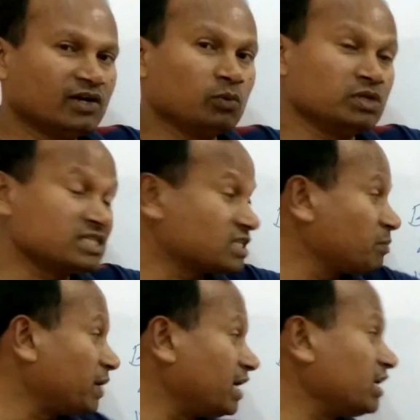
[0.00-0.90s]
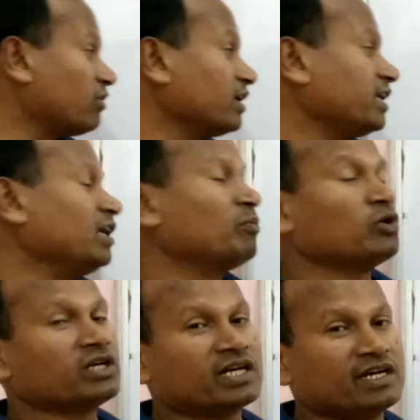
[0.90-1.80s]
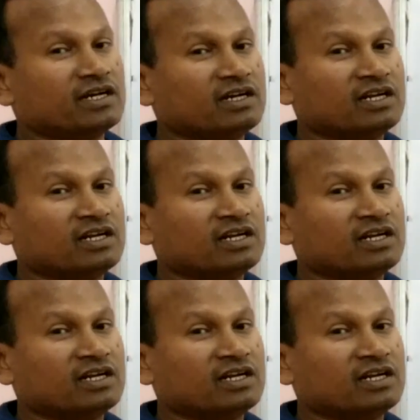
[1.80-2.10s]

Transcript: which is depending on input current.